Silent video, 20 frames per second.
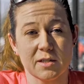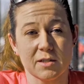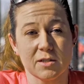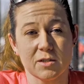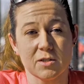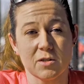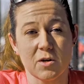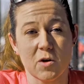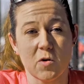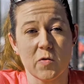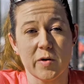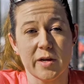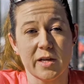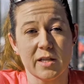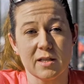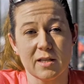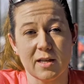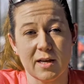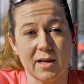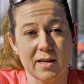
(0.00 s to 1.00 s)
and
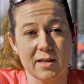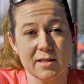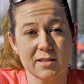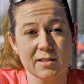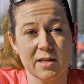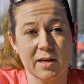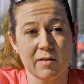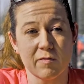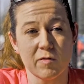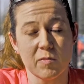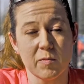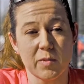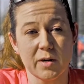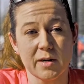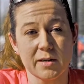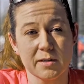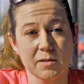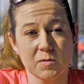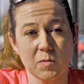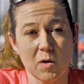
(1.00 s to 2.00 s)
knowing that
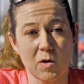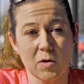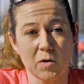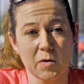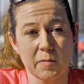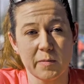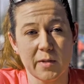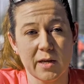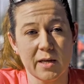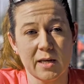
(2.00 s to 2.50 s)
everybody is welcome,